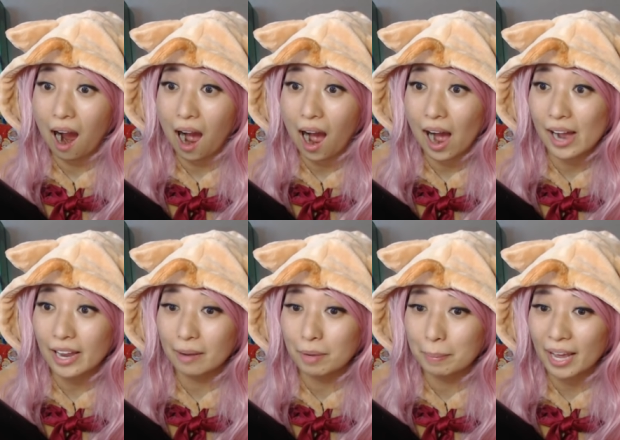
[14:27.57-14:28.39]
I
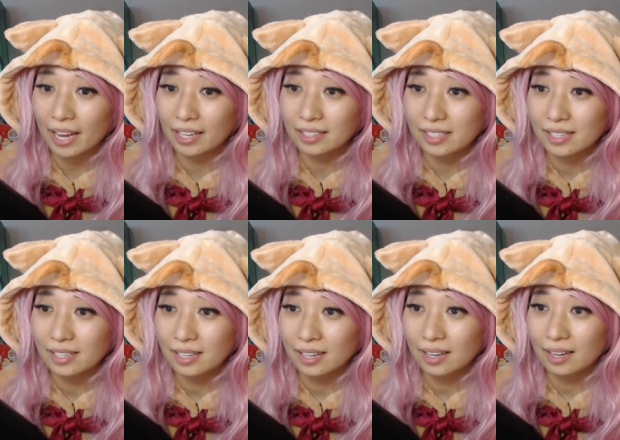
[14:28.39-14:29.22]
am amazed
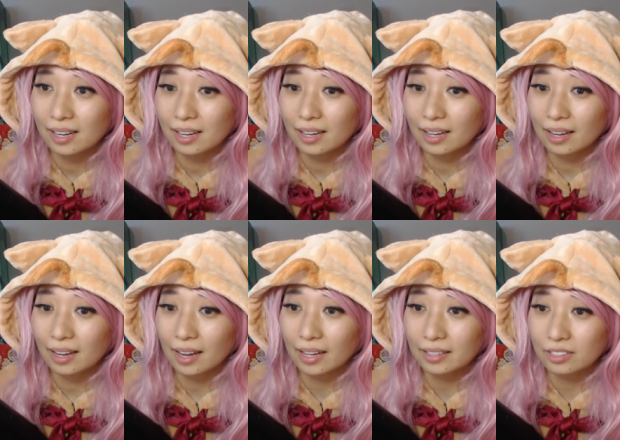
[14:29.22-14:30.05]

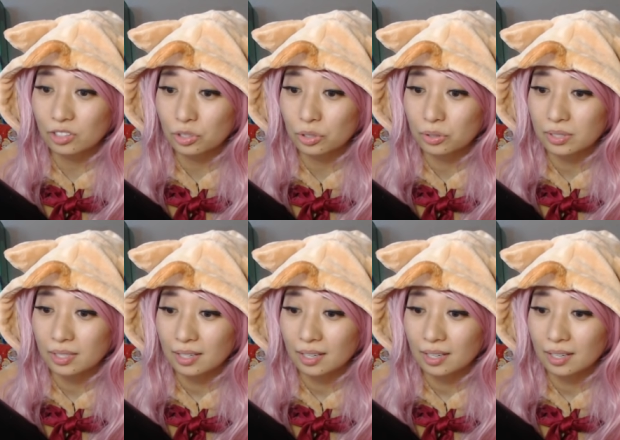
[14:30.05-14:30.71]
at the suit.